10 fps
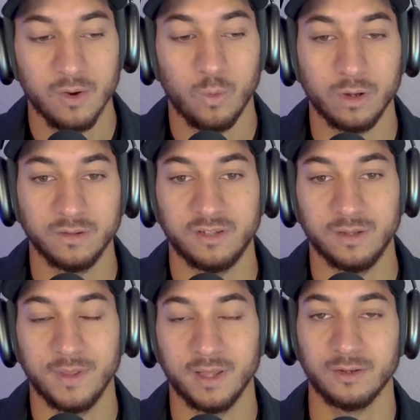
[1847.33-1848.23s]
one
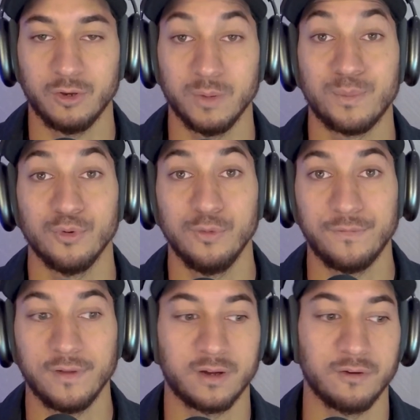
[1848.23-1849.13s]
tip that could
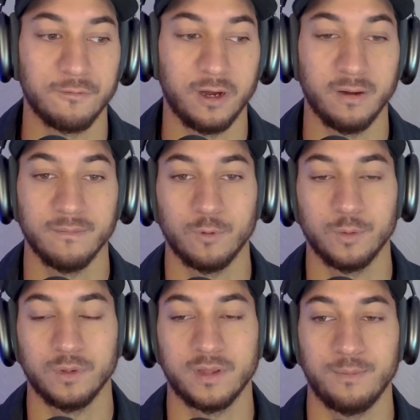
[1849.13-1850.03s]
improve their career,
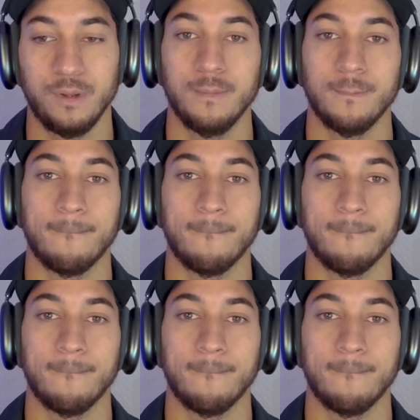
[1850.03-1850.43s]
what would that be?